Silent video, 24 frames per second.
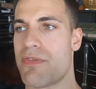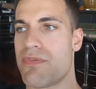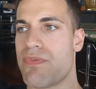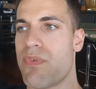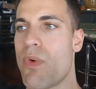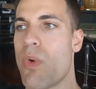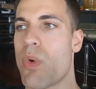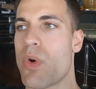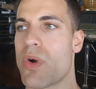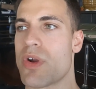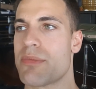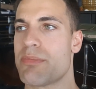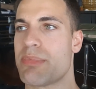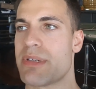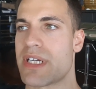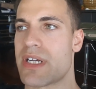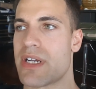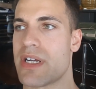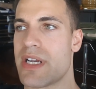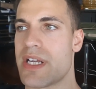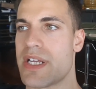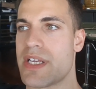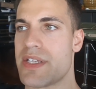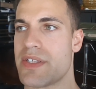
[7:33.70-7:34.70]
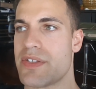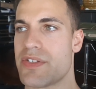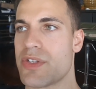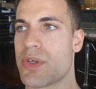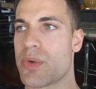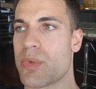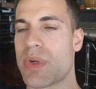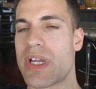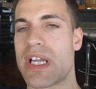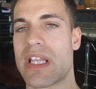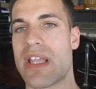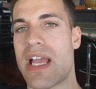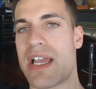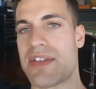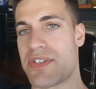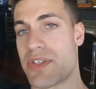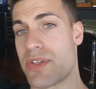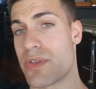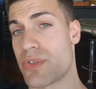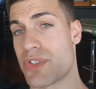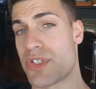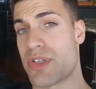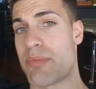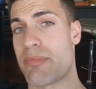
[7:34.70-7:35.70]
forward, because you'll realize that
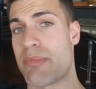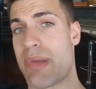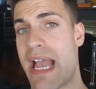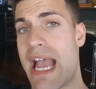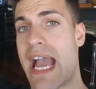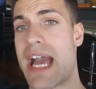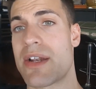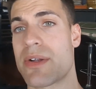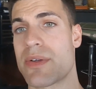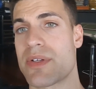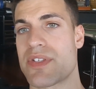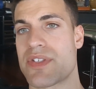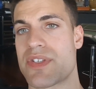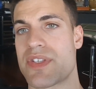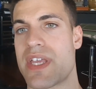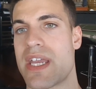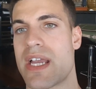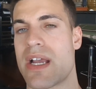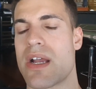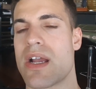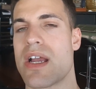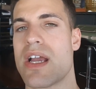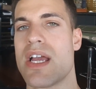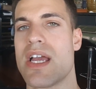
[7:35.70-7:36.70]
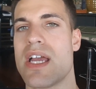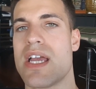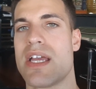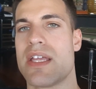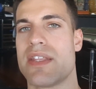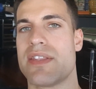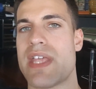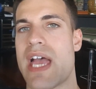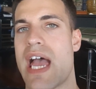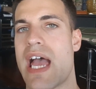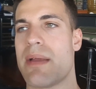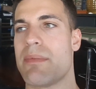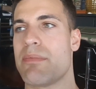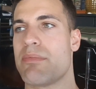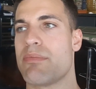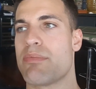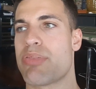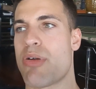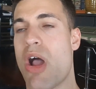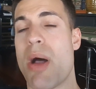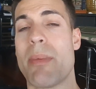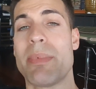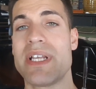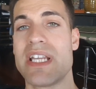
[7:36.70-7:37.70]
there's some patterns there that
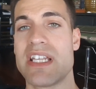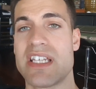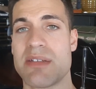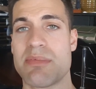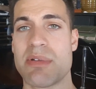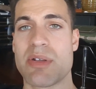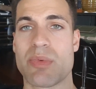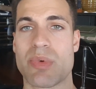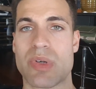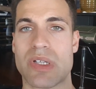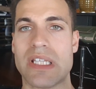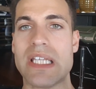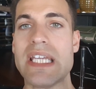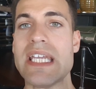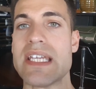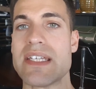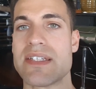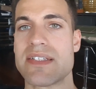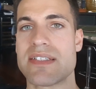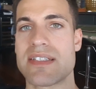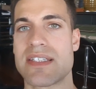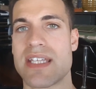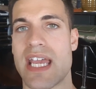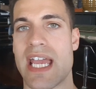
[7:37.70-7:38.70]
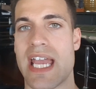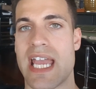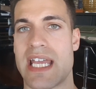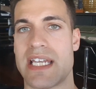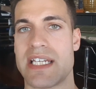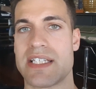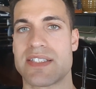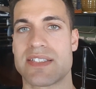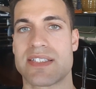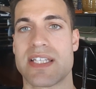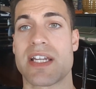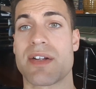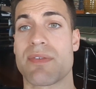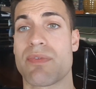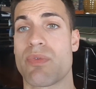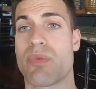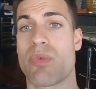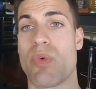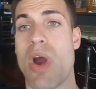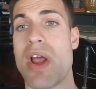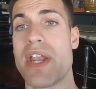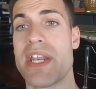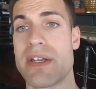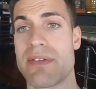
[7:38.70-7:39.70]
probably need to be released. And instead of
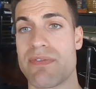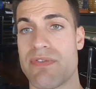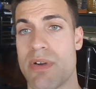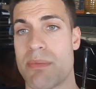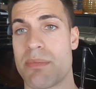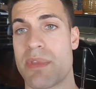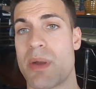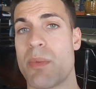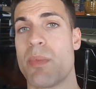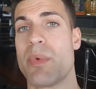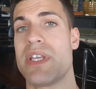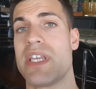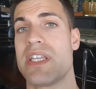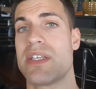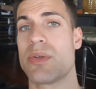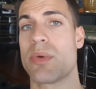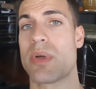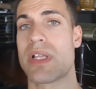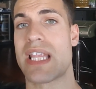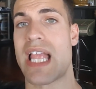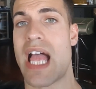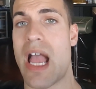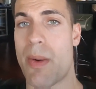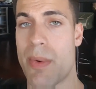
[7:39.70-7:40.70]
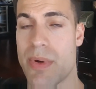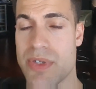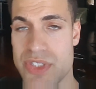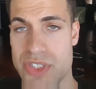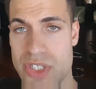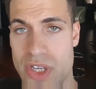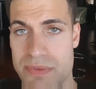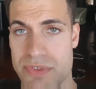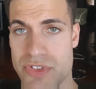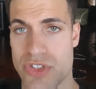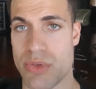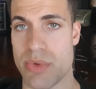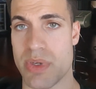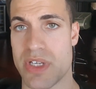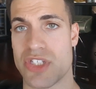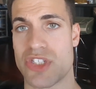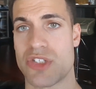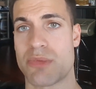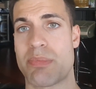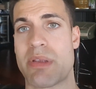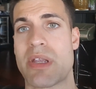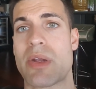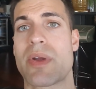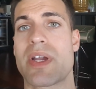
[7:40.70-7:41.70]
running from them, we need to allow ourselves to
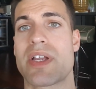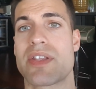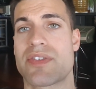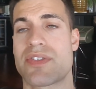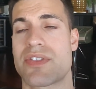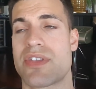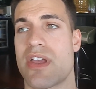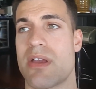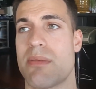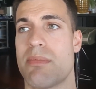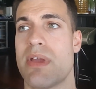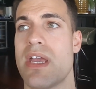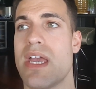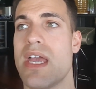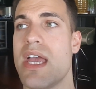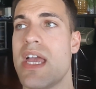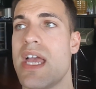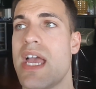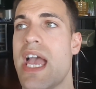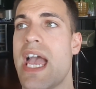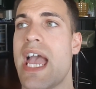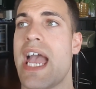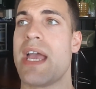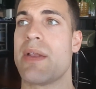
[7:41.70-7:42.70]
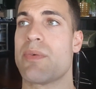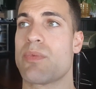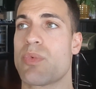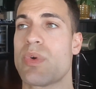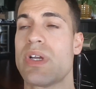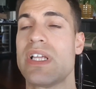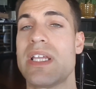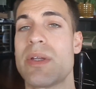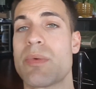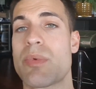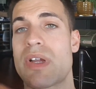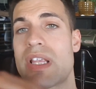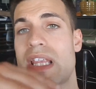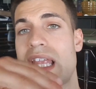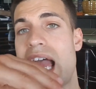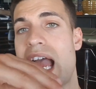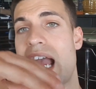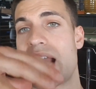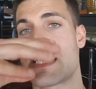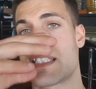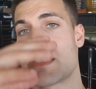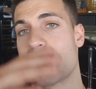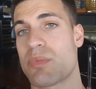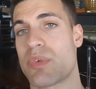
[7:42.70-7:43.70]
experience them and really
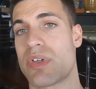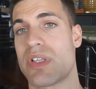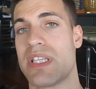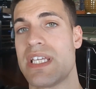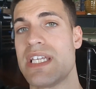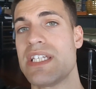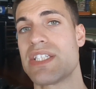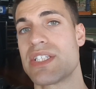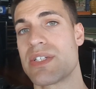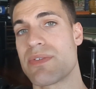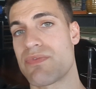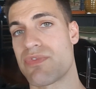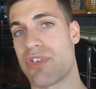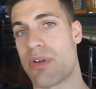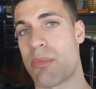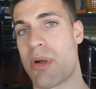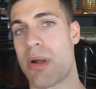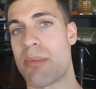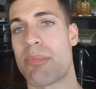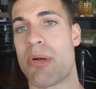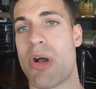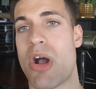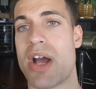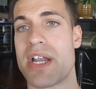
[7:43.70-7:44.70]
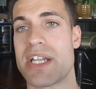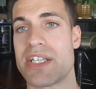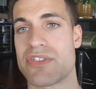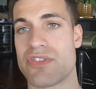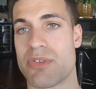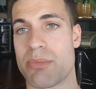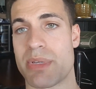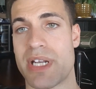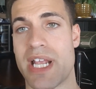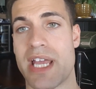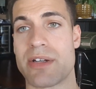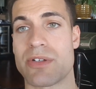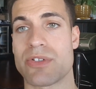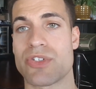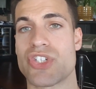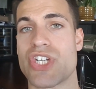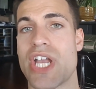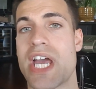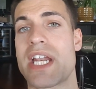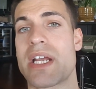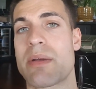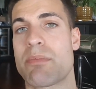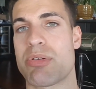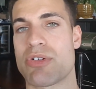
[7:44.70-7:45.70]
relax and release it from our bodies from an
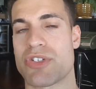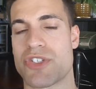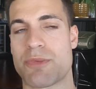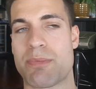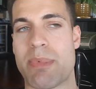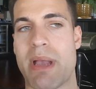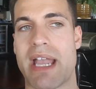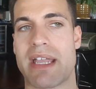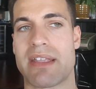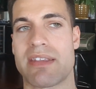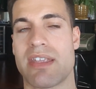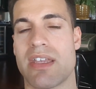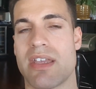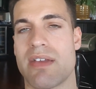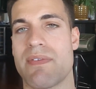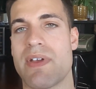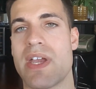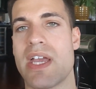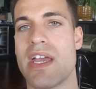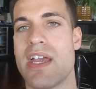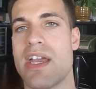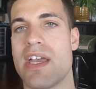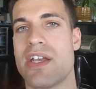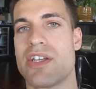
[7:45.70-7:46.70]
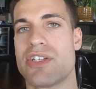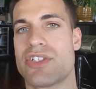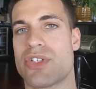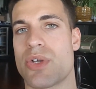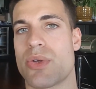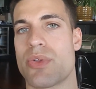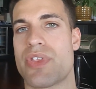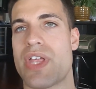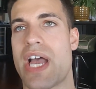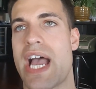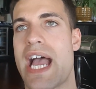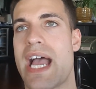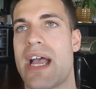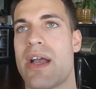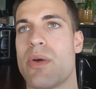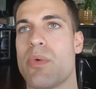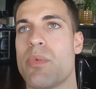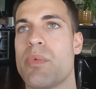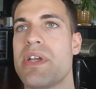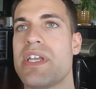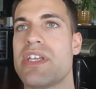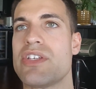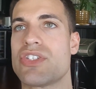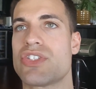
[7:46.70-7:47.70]
energetic perspective, so that
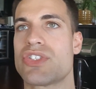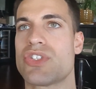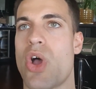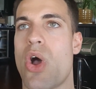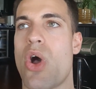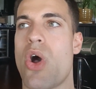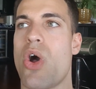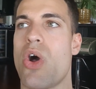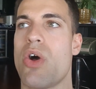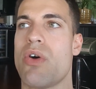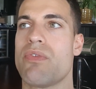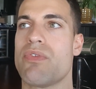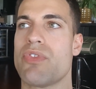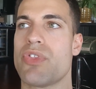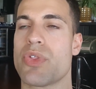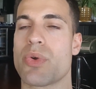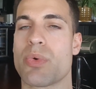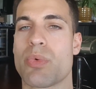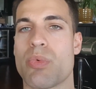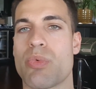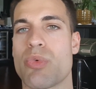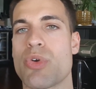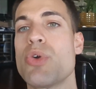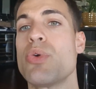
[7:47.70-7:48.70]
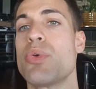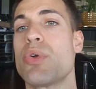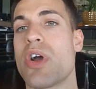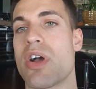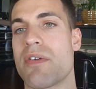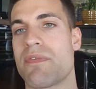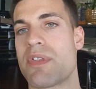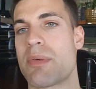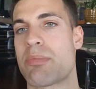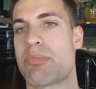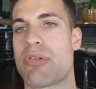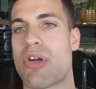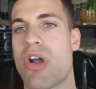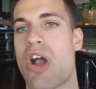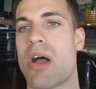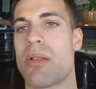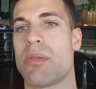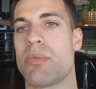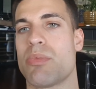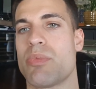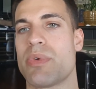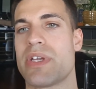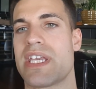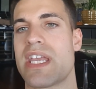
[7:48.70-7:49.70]
we solve the root of the
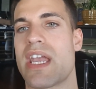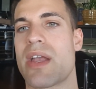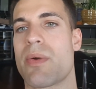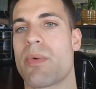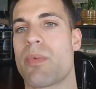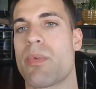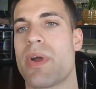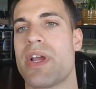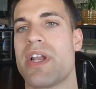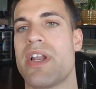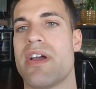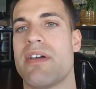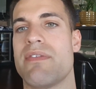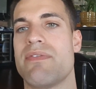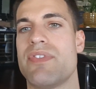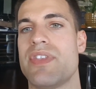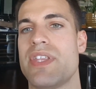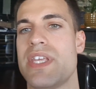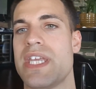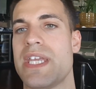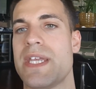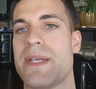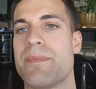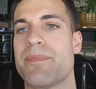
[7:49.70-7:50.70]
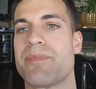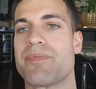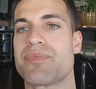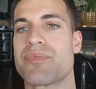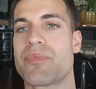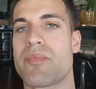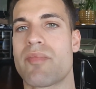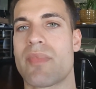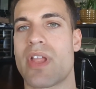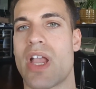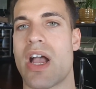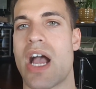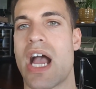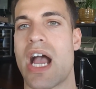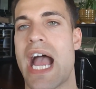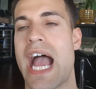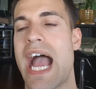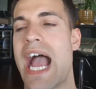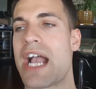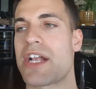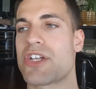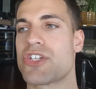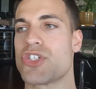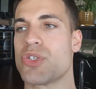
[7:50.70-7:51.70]
problem. We get rid of the
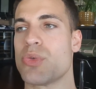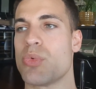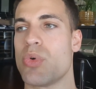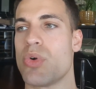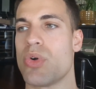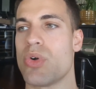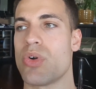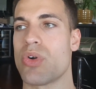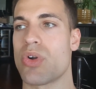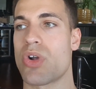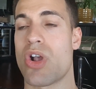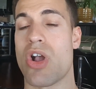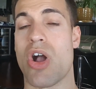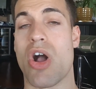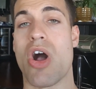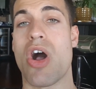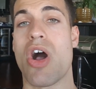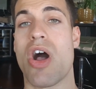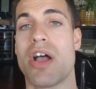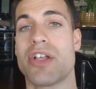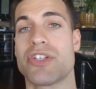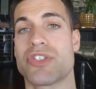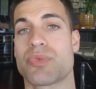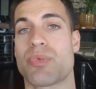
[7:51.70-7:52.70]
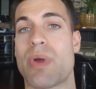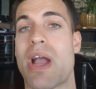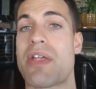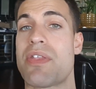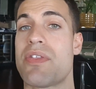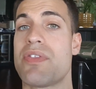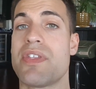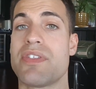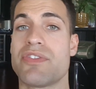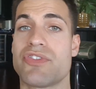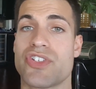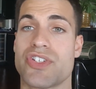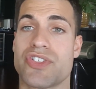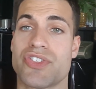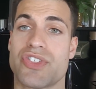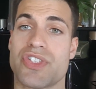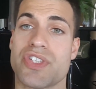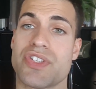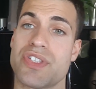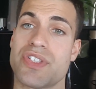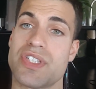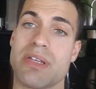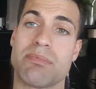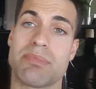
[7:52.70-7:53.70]
actual cause rather than just
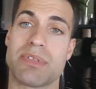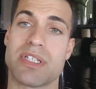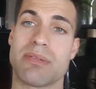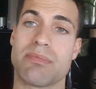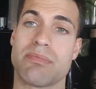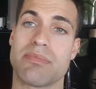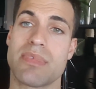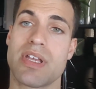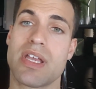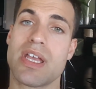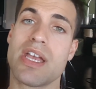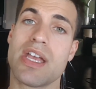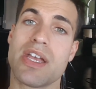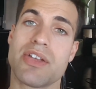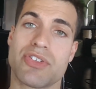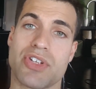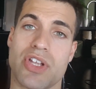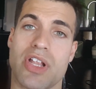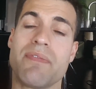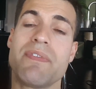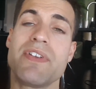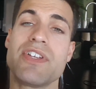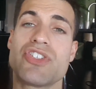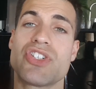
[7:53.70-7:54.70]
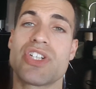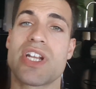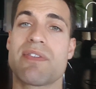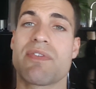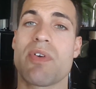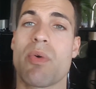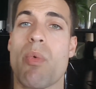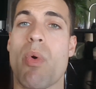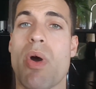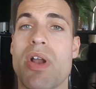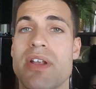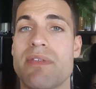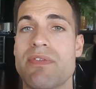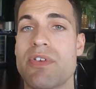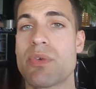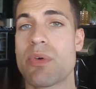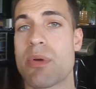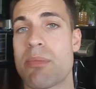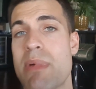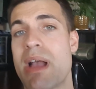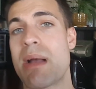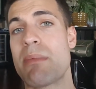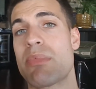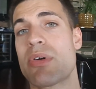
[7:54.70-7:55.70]
the symptom. So I love each and every one of you.
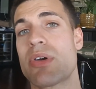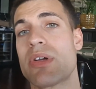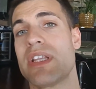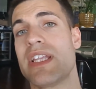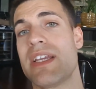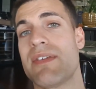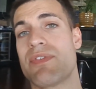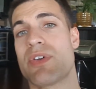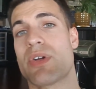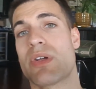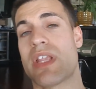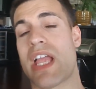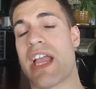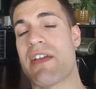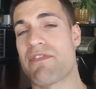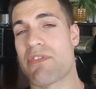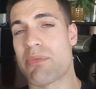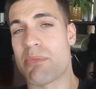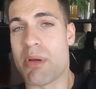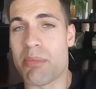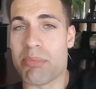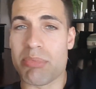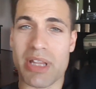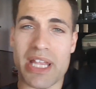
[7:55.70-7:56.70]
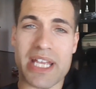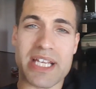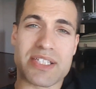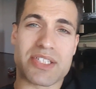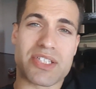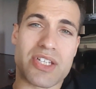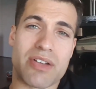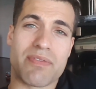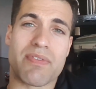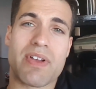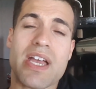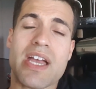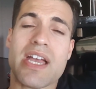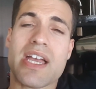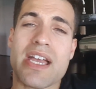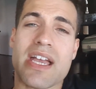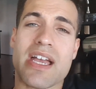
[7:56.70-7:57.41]
Remember, live your life from a place of